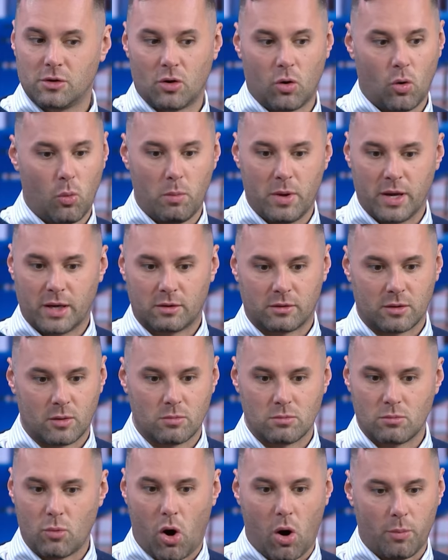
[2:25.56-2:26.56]
know, make
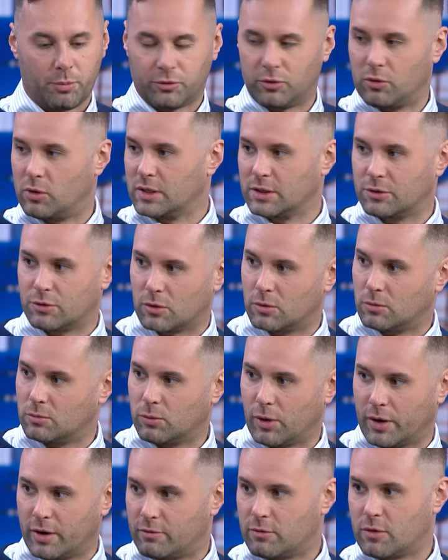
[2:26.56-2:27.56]
them obsolete or
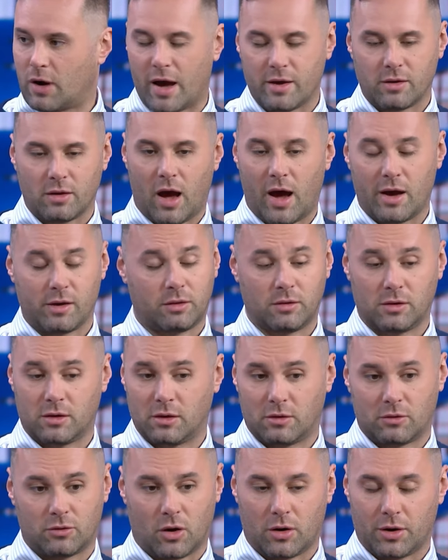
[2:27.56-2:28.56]
whatever. I, I think
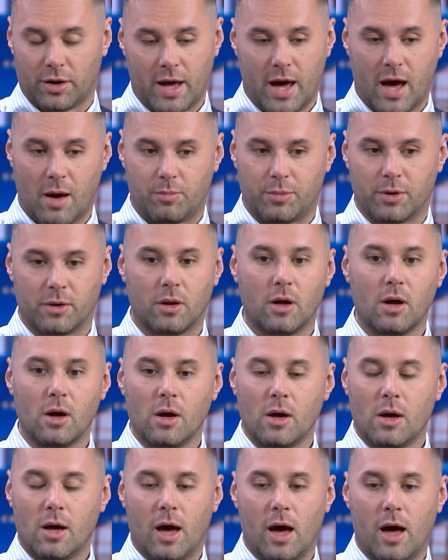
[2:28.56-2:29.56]
it's not gonna happen.
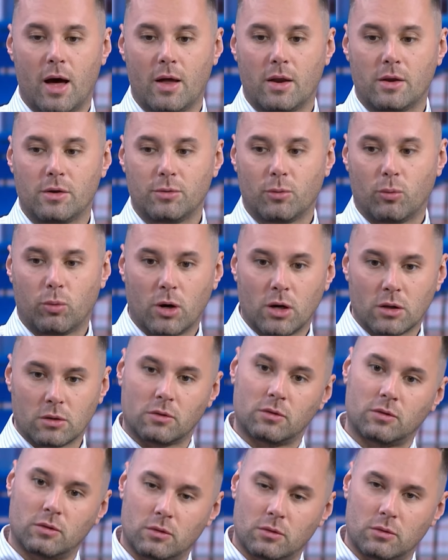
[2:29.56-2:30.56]
Mm-hmm. And
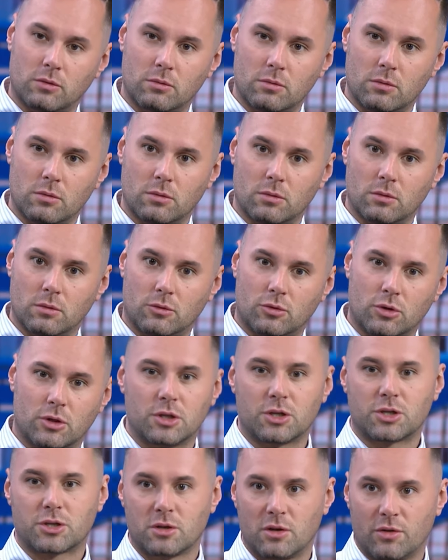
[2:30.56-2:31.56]
once
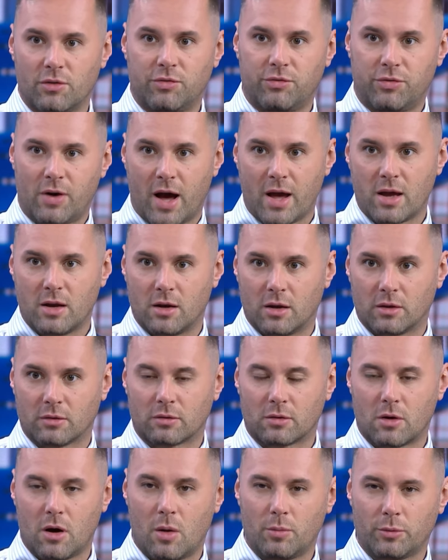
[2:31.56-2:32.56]
traditional
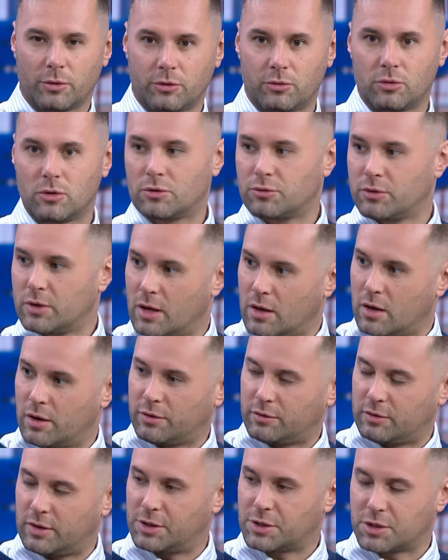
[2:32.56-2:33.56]
finance comes to a
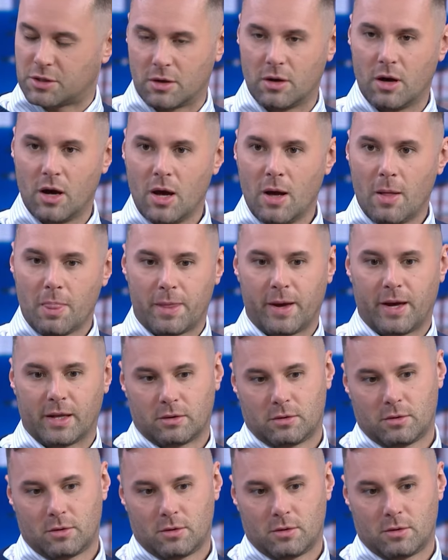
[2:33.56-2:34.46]
realization that